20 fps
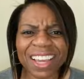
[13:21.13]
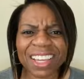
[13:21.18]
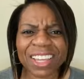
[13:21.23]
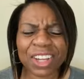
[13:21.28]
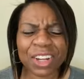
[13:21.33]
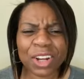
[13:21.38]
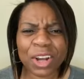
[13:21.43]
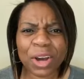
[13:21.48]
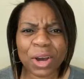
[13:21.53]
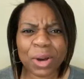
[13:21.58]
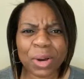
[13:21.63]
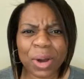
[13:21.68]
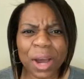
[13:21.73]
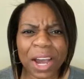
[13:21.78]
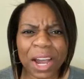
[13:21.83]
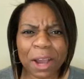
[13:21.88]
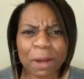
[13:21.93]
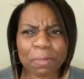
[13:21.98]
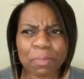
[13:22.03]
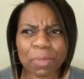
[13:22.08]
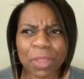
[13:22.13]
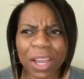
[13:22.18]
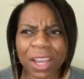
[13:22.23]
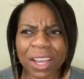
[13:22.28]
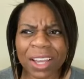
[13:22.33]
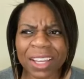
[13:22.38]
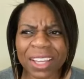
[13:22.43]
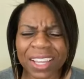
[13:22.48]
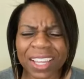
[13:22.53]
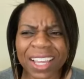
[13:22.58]
you know uh,
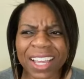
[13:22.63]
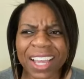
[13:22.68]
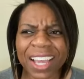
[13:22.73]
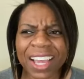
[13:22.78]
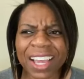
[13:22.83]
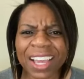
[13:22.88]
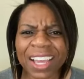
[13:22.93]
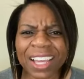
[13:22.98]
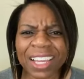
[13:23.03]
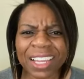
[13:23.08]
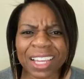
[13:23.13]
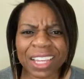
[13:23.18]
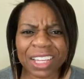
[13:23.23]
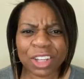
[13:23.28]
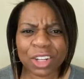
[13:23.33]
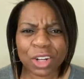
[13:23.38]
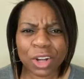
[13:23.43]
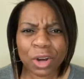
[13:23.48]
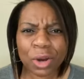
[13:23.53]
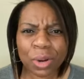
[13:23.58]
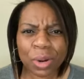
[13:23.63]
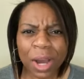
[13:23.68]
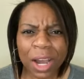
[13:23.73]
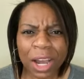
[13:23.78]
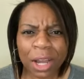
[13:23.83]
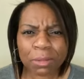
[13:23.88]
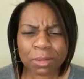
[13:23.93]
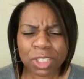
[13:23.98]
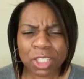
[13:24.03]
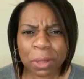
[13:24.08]
you know
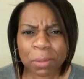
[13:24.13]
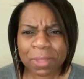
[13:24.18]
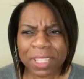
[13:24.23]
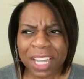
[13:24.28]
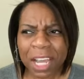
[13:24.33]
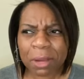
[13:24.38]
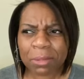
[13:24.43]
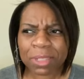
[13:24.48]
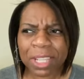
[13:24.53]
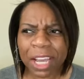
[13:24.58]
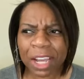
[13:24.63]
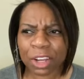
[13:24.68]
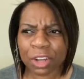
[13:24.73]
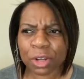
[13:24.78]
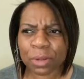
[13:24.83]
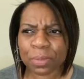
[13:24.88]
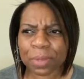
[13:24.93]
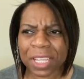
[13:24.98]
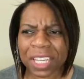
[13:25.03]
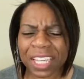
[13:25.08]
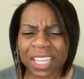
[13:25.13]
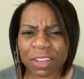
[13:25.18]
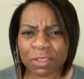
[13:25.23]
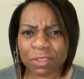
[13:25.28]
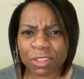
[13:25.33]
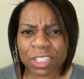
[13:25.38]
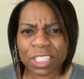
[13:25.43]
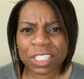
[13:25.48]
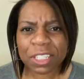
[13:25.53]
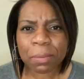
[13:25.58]
um sometimes that could be
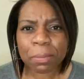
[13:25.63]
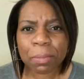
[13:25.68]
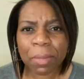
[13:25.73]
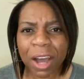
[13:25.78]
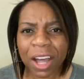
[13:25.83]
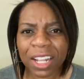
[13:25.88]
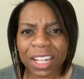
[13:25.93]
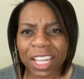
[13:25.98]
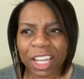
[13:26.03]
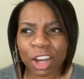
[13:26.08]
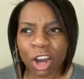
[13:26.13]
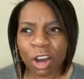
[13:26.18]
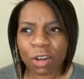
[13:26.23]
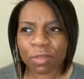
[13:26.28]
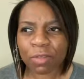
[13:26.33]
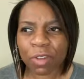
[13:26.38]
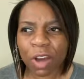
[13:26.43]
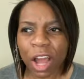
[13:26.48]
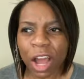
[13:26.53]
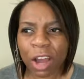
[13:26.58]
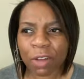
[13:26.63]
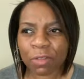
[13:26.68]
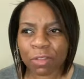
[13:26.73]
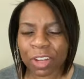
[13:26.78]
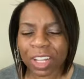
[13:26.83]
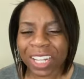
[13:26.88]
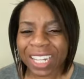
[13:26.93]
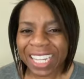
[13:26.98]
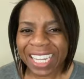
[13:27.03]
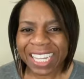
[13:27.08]
even symbolic of
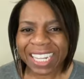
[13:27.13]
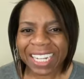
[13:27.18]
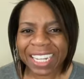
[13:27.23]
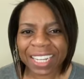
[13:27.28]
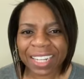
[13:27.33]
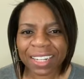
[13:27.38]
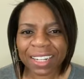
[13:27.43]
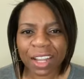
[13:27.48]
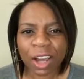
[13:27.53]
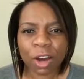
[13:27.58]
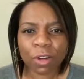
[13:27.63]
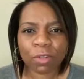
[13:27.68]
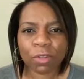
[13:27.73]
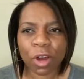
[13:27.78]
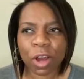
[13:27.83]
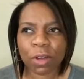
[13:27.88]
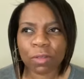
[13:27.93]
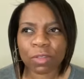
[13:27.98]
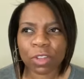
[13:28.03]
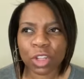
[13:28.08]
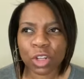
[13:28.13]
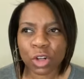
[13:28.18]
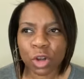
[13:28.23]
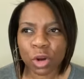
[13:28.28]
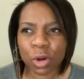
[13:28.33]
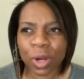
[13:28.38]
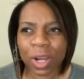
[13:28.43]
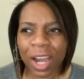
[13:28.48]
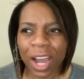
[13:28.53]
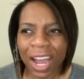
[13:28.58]
of cleaning of of you
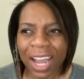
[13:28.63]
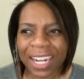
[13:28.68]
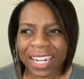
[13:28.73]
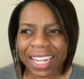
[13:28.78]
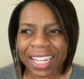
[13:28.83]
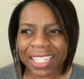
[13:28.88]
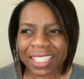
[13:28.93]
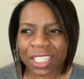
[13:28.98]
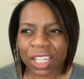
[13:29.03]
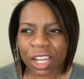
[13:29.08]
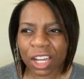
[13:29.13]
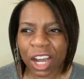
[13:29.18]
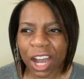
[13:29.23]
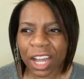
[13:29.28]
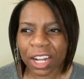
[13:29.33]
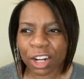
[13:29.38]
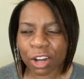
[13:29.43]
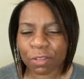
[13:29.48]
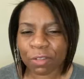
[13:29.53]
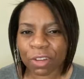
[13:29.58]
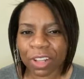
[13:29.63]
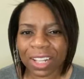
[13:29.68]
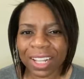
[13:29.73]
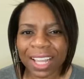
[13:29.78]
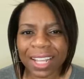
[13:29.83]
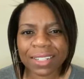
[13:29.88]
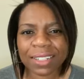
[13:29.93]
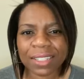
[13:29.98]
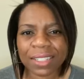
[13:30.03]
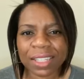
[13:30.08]
know god is a god of
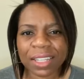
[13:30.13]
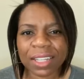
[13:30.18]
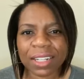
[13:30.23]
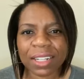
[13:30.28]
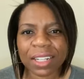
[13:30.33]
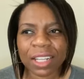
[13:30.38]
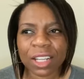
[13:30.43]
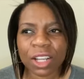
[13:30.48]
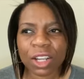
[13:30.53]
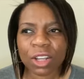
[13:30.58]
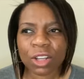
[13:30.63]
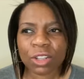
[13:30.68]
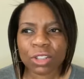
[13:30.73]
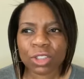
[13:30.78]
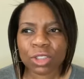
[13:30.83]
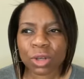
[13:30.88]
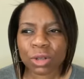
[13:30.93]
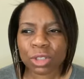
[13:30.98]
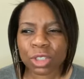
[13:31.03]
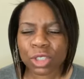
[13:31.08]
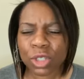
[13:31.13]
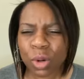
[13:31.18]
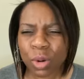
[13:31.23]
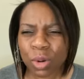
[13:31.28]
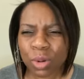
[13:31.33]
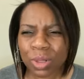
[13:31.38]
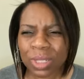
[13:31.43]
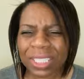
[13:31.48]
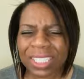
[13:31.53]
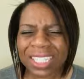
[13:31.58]
cleansing so
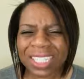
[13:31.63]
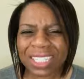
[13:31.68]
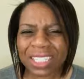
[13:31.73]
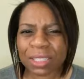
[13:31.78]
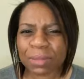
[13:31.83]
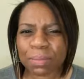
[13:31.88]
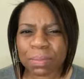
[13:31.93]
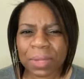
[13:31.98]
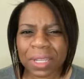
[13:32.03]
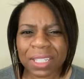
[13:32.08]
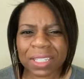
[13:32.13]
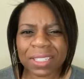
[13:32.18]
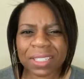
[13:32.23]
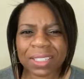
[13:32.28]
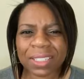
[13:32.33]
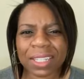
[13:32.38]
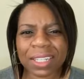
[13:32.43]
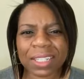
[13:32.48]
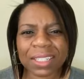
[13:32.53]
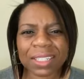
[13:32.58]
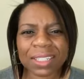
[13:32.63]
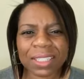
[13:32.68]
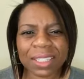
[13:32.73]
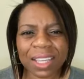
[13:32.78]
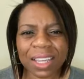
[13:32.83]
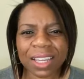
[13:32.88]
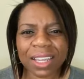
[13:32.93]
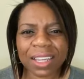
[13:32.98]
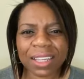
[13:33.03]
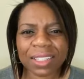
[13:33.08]
don't dismiss these
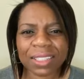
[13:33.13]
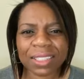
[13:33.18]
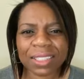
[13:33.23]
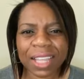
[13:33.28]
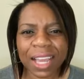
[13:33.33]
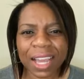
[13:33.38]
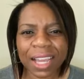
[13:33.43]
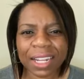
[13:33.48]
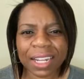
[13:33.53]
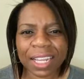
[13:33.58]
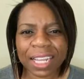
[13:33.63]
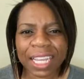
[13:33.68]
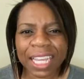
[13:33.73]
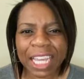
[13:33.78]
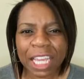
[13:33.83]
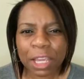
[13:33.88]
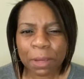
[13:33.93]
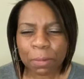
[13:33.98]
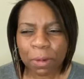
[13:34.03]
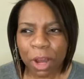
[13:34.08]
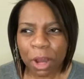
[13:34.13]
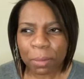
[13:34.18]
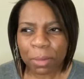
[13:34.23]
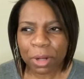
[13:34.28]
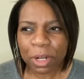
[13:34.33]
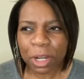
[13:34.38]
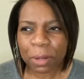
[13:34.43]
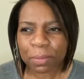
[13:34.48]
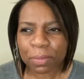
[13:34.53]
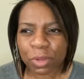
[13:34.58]
things that keep
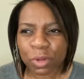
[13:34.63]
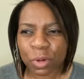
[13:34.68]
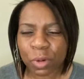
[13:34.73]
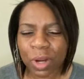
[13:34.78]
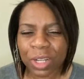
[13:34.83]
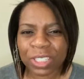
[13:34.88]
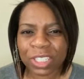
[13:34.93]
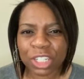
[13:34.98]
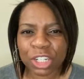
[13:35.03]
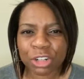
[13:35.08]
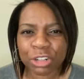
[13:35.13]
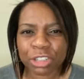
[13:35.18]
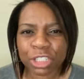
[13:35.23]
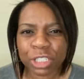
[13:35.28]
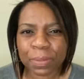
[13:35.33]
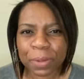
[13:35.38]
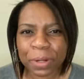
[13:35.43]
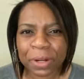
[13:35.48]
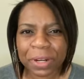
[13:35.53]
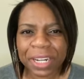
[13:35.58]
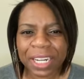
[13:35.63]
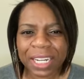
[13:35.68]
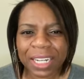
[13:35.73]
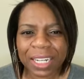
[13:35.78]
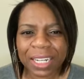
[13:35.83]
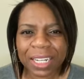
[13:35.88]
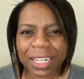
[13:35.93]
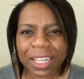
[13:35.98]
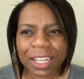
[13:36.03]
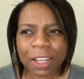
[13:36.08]
coming up to us in our
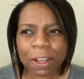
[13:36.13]
spirit